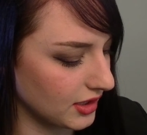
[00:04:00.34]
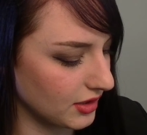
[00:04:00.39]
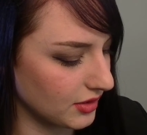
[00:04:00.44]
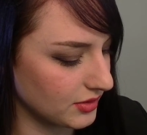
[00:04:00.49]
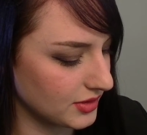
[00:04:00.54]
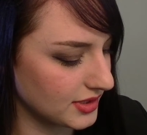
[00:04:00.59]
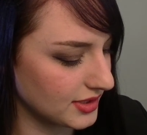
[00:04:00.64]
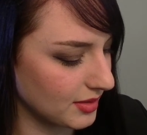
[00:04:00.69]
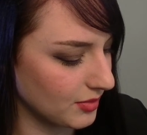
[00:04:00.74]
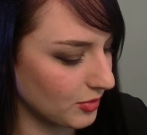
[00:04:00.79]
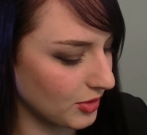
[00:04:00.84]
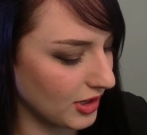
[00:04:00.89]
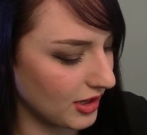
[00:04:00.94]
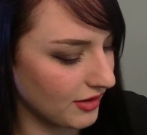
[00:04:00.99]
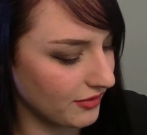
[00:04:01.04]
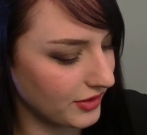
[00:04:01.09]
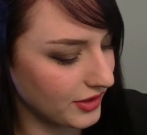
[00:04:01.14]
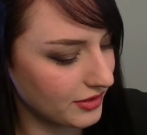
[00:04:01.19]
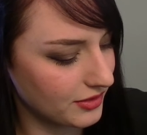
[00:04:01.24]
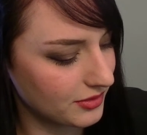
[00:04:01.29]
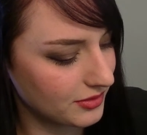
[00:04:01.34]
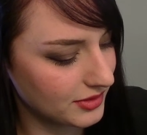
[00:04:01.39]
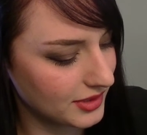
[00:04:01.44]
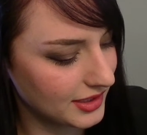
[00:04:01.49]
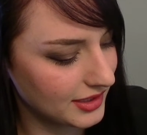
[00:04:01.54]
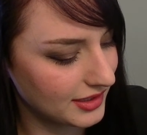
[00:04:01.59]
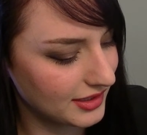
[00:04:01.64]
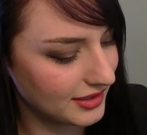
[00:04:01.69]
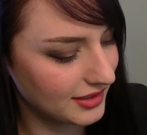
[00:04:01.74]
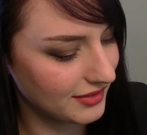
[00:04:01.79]
go somewhere if I don't
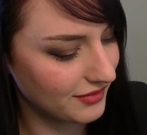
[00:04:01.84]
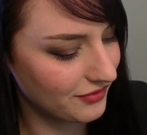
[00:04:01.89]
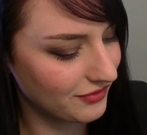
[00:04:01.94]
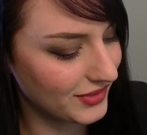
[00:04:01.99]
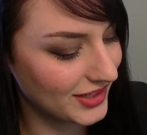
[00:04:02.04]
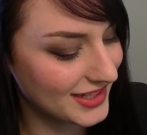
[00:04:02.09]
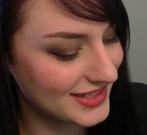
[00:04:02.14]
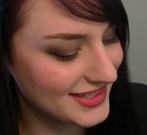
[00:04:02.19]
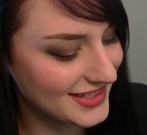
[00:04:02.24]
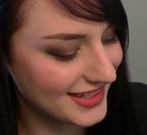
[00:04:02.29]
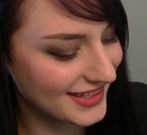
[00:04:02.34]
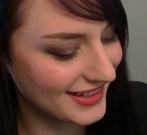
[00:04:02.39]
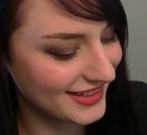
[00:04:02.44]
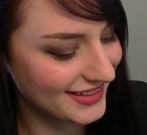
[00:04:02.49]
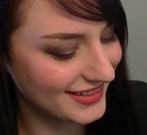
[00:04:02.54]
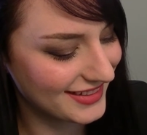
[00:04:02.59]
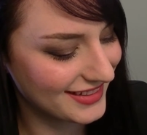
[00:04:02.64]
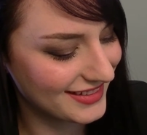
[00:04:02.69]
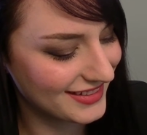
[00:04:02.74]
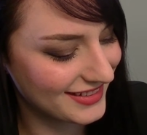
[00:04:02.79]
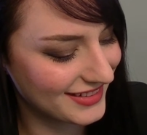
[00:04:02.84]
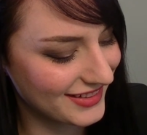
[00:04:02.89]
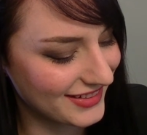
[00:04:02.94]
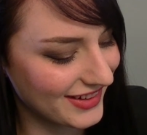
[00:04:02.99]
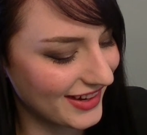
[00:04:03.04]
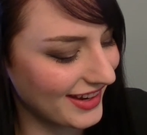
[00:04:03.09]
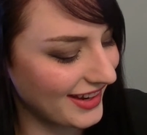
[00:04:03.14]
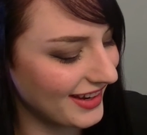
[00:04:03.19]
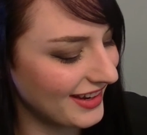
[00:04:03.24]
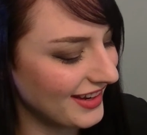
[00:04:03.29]
fix it.
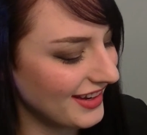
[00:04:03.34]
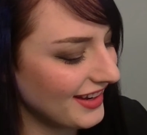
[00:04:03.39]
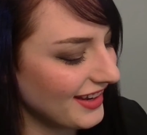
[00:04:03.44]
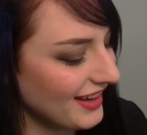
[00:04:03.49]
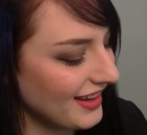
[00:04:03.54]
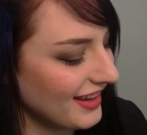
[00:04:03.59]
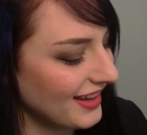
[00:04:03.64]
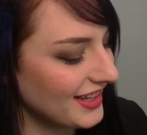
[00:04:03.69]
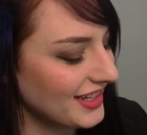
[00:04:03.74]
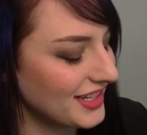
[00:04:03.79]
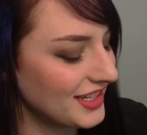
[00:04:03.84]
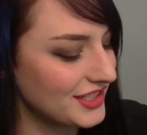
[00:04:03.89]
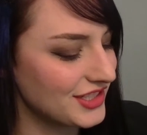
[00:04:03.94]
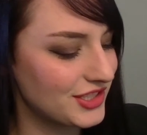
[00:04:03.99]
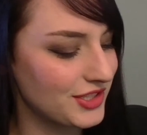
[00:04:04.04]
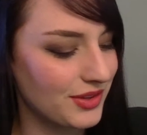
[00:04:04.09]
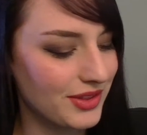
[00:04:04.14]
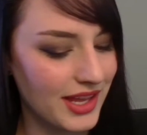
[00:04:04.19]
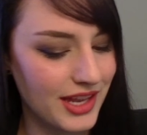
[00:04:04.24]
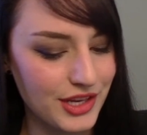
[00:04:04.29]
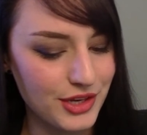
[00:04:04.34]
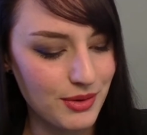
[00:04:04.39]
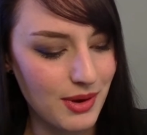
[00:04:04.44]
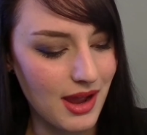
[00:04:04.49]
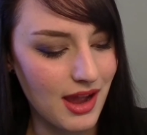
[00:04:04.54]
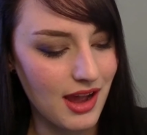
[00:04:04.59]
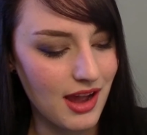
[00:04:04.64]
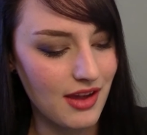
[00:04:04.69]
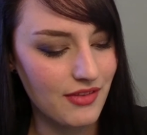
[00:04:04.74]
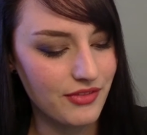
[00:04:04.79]
Okay, so then you
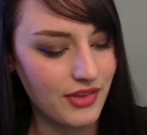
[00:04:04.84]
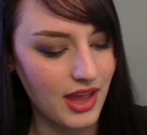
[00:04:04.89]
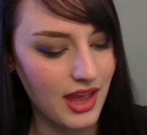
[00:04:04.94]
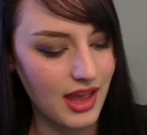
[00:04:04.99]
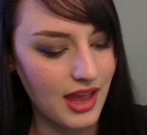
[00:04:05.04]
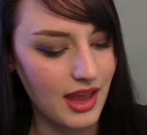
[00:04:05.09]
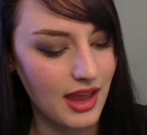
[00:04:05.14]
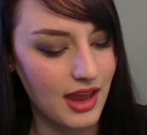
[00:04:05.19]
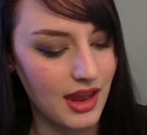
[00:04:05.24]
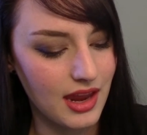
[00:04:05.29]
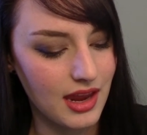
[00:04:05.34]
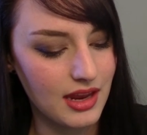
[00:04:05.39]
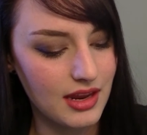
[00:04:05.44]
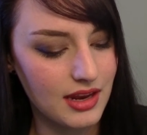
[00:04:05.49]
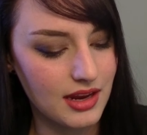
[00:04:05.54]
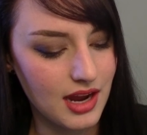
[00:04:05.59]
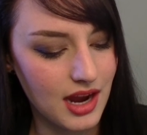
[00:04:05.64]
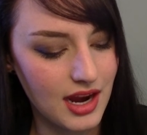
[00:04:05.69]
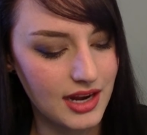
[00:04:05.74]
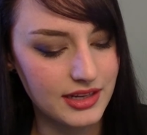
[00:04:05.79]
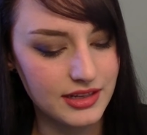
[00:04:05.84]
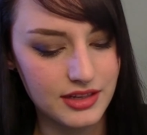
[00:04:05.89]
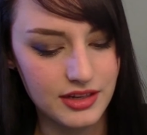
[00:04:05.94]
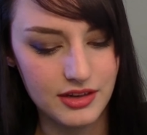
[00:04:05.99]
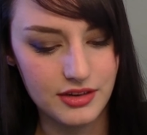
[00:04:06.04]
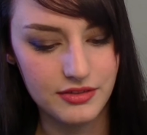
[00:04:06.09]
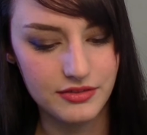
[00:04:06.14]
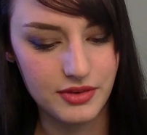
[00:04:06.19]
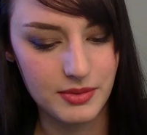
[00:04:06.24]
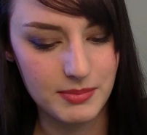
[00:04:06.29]
have a kind
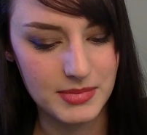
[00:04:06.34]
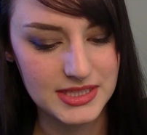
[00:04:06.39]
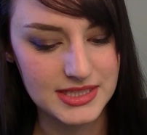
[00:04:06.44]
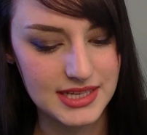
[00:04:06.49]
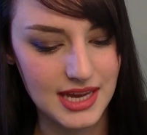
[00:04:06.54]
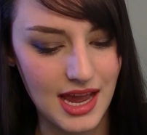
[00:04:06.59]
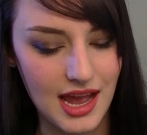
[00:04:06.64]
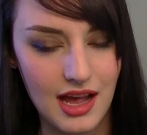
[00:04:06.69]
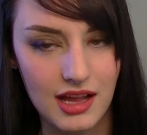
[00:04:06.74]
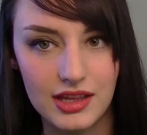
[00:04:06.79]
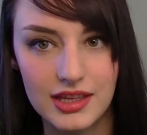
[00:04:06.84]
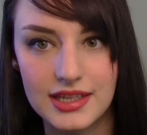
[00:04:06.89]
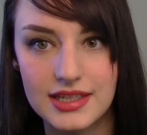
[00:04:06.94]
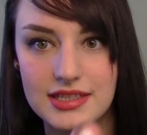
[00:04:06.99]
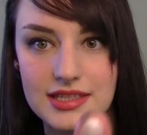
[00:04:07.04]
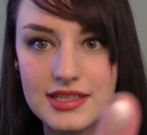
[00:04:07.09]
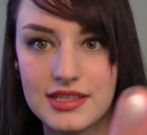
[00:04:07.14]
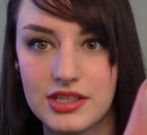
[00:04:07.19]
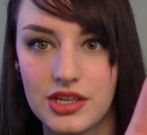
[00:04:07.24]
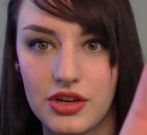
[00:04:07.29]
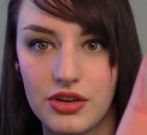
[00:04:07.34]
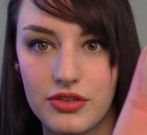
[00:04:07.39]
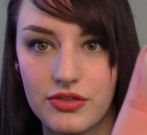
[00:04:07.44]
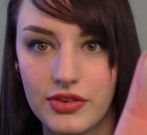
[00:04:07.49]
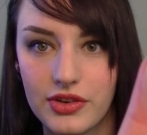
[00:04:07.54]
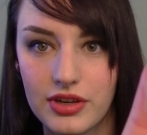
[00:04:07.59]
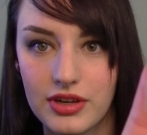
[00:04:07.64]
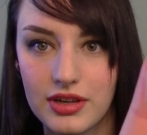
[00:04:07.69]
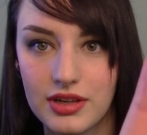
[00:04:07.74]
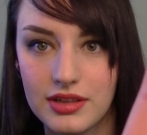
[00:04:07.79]
of metallic
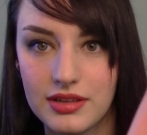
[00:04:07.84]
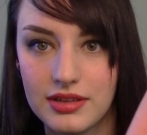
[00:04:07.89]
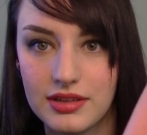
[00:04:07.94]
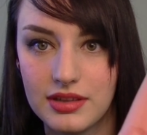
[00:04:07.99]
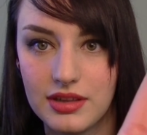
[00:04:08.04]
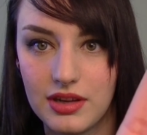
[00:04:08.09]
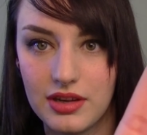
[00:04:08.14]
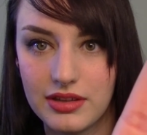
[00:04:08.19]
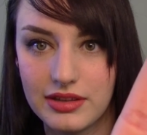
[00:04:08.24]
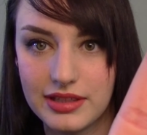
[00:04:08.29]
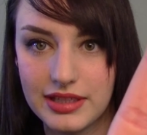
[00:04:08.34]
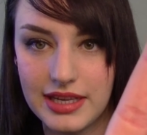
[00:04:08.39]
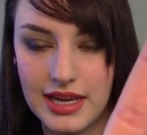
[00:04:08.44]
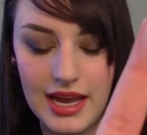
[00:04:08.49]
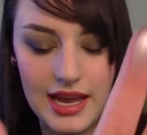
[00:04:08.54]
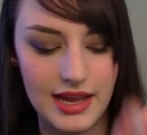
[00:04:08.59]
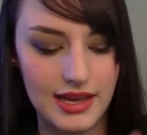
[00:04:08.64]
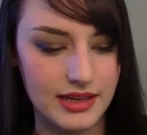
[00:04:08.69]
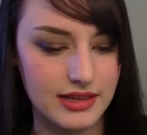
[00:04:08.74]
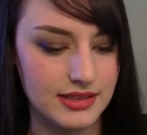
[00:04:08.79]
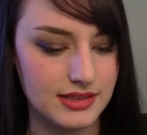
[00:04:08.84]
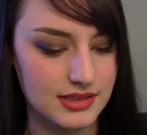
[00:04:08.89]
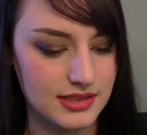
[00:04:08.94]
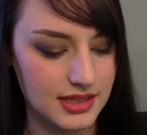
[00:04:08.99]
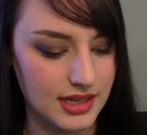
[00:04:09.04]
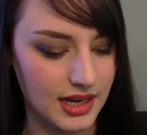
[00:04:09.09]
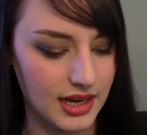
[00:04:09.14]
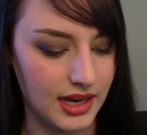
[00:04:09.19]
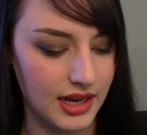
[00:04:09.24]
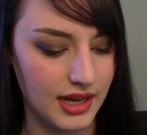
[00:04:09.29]
silver on the
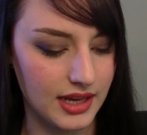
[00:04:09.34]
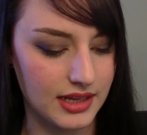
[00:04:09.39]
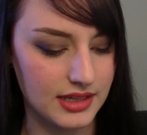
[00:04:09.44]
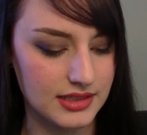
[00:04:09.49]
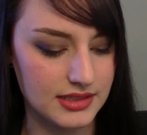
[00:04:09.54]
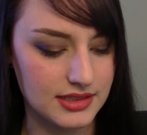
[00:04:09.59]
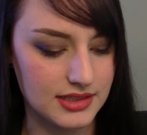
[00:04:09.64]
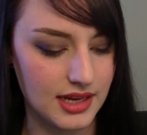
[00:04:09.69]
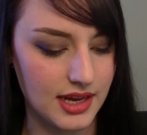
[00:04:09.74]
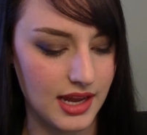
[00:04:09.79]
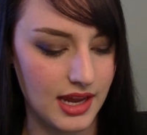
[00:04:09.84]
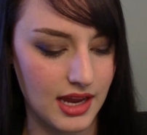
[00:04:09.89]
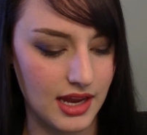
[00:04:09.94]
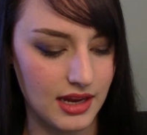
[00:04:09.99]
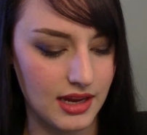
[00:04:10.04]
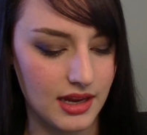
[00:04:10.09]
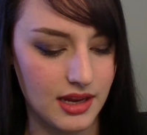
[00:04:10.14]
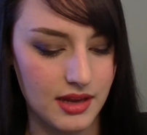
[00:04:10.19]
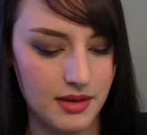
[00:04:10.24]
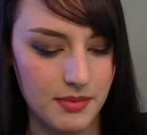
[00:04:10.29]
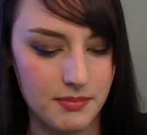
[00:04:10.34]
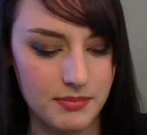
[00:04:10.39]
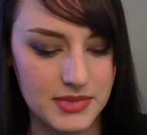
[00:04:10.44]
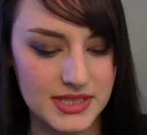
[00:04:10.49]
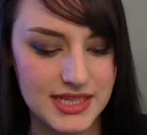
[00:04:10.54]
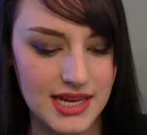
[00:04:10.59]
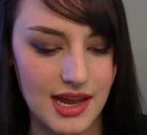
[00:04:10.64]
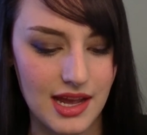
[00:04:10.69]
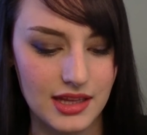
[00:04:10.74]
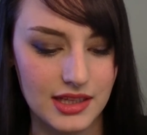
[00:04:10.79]
end and a
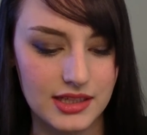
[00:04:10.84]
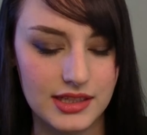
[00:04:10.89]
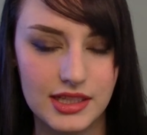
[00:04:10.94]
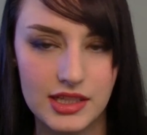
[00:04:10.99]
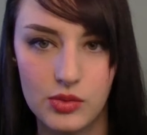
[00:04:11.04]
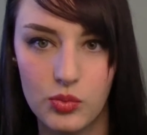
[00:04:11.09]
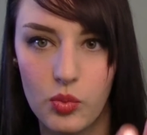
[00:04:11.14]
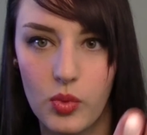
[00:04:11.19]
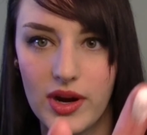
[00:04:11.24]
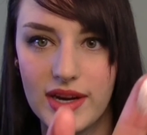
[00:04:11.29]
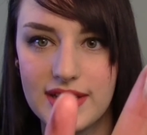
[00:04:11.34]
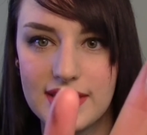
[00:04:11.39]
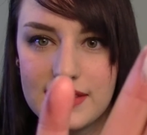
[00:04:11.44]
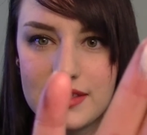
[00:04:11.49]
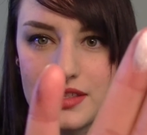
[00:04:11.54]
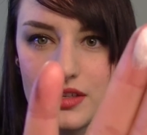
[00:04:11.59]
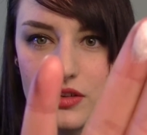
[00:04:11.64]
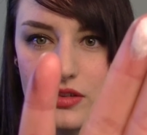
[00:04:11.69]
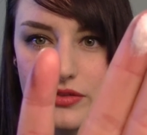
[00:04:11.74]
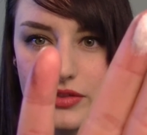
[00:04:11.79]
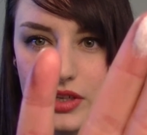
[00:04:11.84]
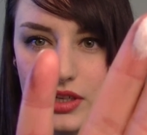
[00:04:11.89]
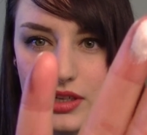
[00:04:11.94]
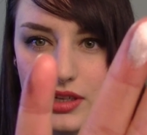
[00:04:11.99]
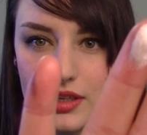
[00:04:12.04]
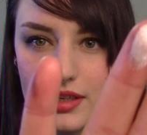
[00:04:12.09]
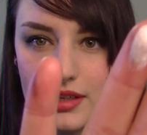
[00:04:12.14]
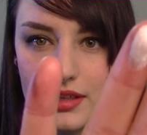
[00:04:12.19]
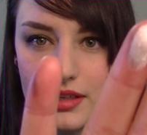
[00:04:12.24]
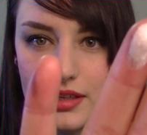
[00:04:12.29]
metallic-y white
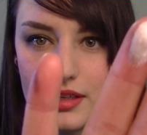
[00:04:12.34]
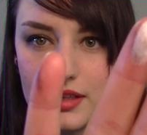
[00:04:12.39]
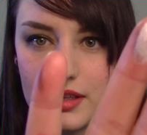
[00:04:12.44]
silver.